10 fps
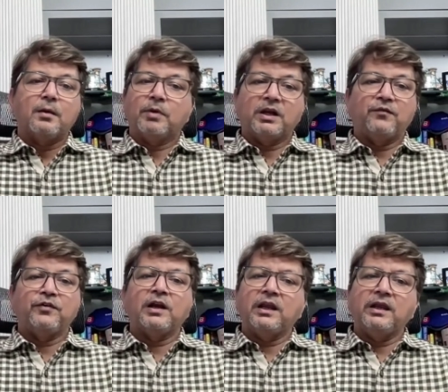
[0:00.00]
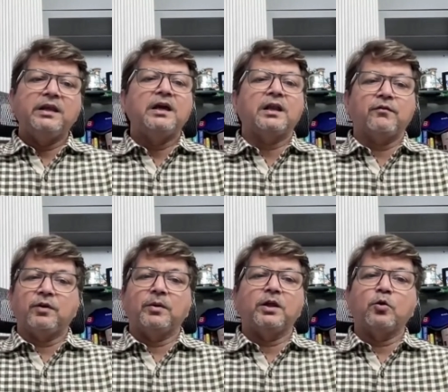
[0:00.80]
But definitely EDR,
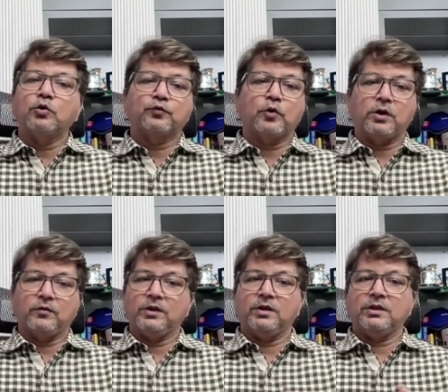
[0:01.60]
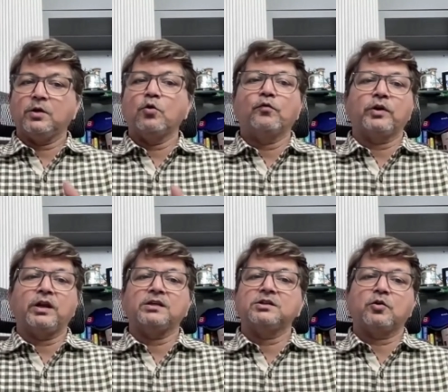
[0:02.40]
everybody goes for it, whether they go for
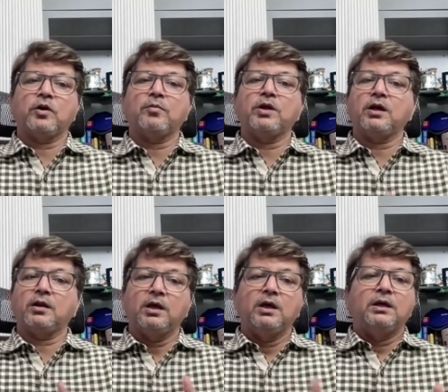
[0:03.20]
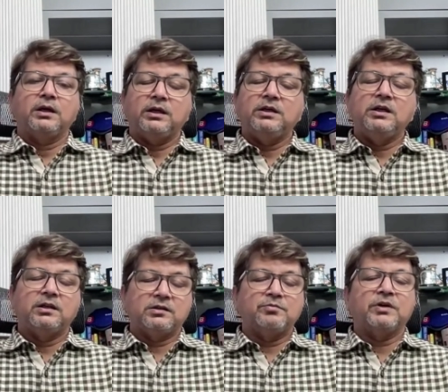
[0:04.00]
an XDR or MDR. EDR
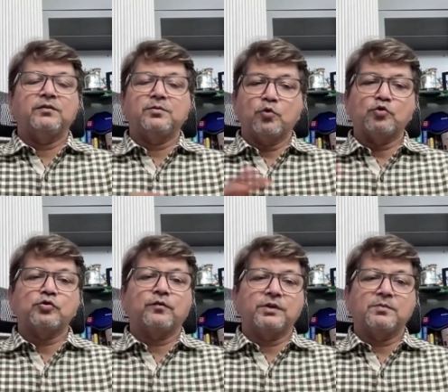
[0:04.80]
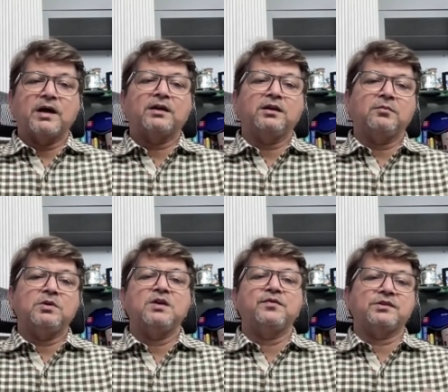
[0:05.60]
is something with most of this banking,
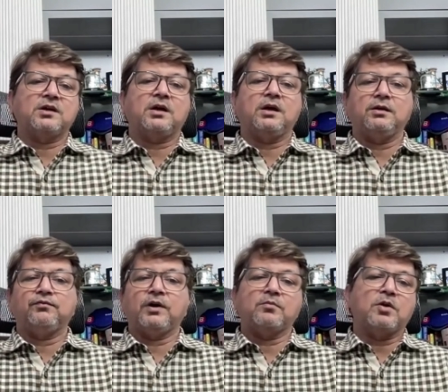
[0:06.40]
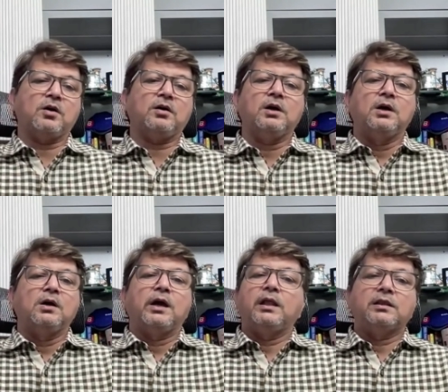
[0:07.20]
BFSI, pharma,
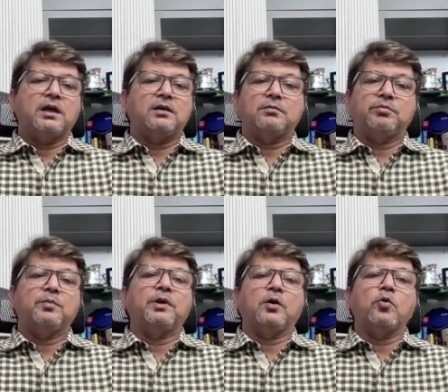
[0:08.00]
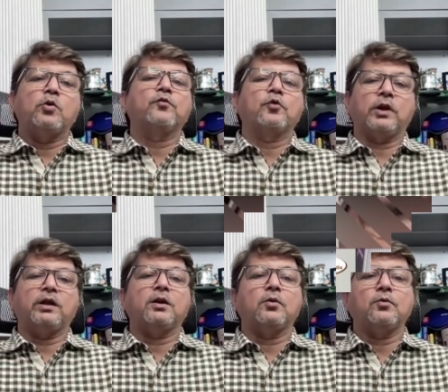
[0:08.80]
healthcare people are going for right
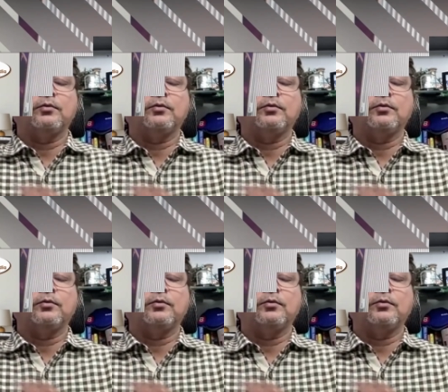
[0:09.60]
now.